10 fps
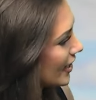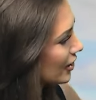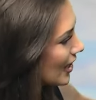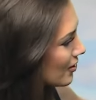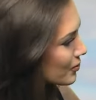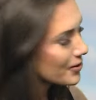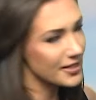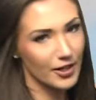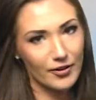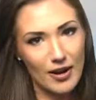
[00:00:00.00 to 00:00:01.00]
clouds will
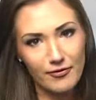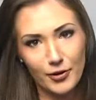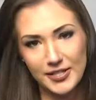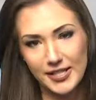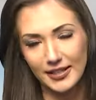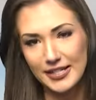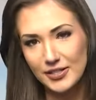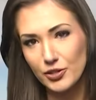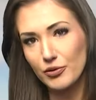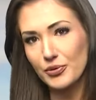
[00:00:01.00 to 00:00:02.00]
stick around for us at least
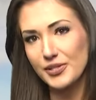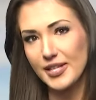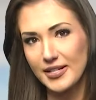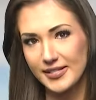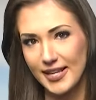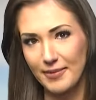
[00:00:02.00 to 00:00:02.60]
through sunset.